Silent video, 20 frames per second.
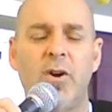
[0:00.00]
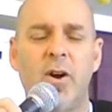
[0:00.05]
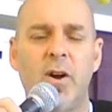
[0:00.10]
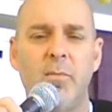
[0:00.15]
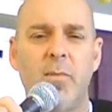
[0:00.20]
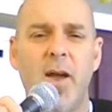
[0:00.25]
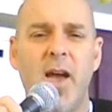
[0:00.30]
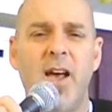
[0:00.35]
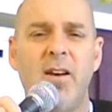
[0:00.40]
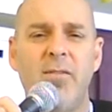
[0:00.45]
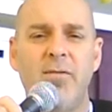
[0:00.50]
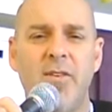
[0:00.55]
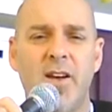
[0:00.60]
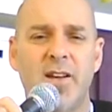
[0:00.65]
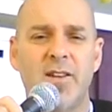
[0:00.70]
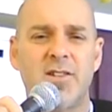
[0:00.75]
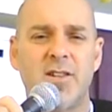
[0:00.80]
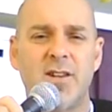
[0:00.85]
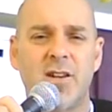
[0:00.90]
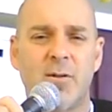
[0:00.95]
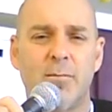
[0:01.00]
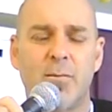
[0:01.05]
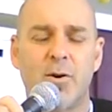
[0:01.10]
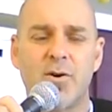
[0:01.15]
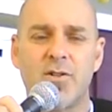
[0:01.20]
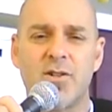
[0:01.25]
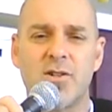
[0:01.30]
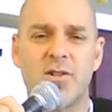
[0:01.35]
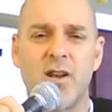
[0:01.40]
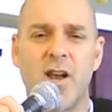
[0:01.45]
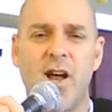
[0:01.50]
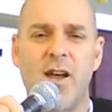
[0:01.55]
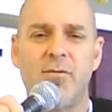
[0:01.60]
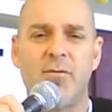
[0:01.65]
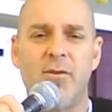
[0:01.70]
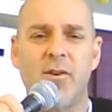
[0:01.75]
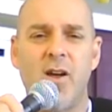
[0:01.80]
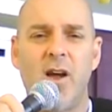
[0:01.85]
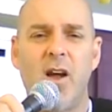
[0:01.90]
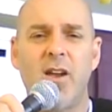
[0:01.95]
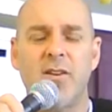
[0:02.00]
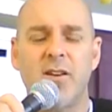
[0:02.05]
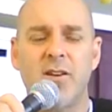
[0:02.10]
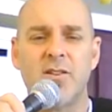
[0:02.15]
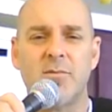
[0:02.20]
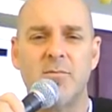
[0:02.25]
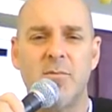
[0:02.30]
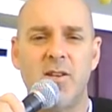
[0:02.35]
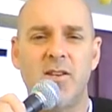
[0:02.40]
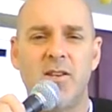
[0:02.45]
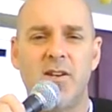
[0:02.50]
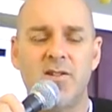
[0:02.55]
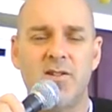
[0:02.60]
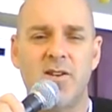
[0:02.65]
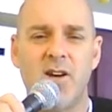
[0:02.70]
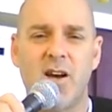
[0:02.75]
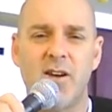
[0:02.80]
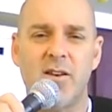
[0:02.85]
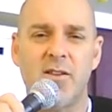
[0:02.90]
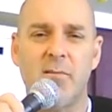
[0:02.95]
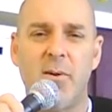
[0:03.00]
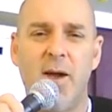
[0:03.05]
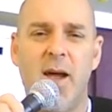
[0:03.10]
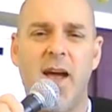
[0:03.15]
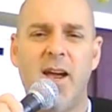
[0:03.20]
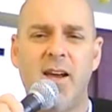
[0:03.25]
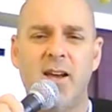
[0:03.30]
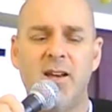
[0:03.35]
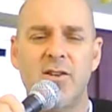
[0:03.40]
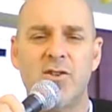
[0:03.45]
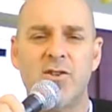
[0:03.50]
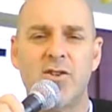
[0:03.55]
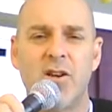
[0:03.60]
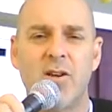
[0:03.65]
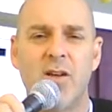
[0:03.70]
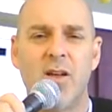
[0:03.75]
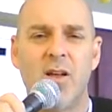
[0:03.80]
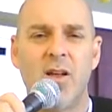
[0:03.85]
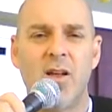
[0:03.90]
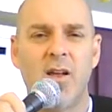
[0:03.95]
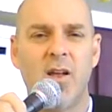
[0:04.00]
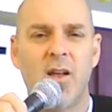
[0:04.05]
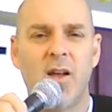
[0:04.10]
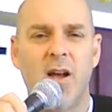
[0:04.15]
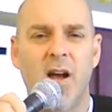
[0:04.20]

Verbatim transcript: whether it manifests in a person's life or not doesn't mean that it's not in the package.